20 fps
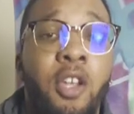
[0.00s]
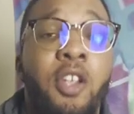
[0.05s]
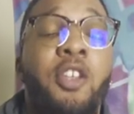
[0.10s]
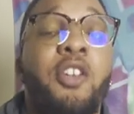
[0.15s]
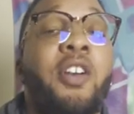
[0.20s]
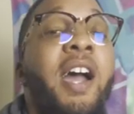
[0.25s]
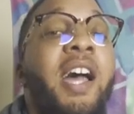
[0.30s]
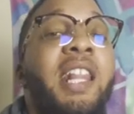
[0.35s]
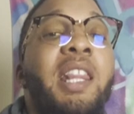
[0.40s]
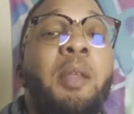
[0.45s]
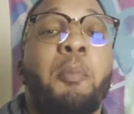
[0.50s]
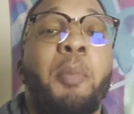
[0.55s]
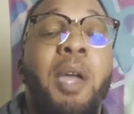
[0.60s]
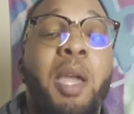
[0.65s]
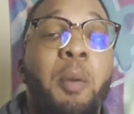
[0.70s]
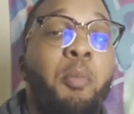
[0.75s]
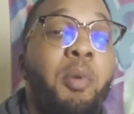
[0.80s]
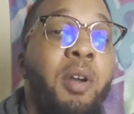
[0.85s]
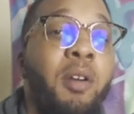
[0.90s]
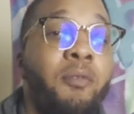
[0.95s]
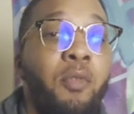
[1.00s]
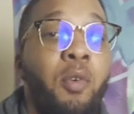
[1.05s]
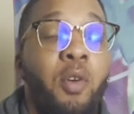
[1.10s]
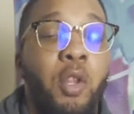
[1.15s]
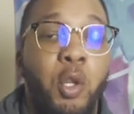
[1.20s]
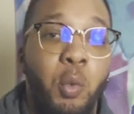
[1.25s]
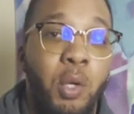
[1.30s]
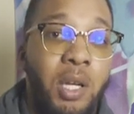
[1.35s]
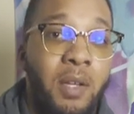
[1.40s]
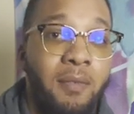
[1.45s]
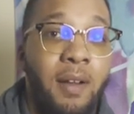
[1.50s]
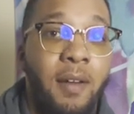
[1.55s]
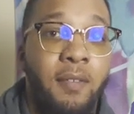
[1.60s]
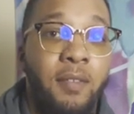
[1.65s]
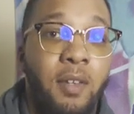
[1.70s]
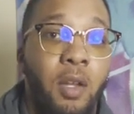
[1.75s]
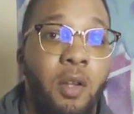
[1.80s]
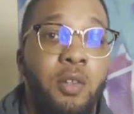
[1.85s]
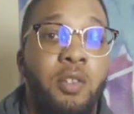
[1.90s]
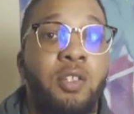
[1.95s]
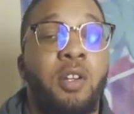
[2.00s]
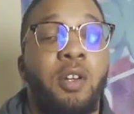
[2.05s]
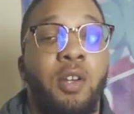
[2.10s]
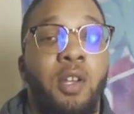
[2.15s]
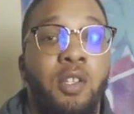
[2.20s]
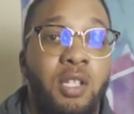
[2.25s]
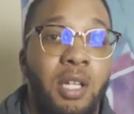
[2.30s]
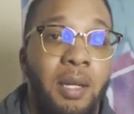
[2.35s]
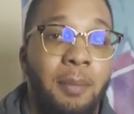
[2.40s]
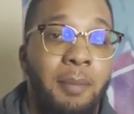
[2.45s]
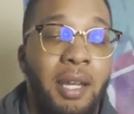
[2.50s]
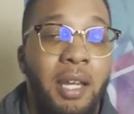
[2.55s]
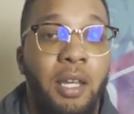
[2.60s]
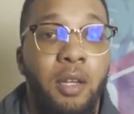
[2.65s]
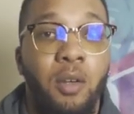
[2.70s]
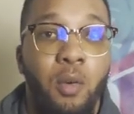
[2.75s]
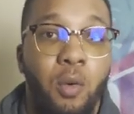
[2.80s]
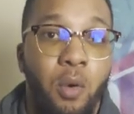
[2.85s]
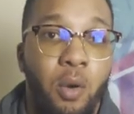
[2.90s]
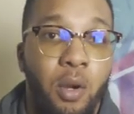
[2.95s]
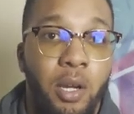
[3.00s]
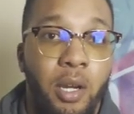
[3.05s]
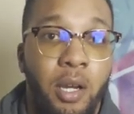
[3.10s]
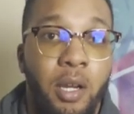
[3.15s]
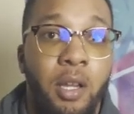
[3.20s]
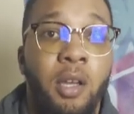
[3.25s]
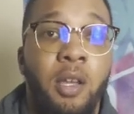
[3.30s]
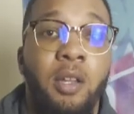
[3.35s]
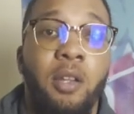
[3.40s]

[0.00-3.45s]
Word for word: You're gonna have to pay Printful the $25. They're gonna start making an order.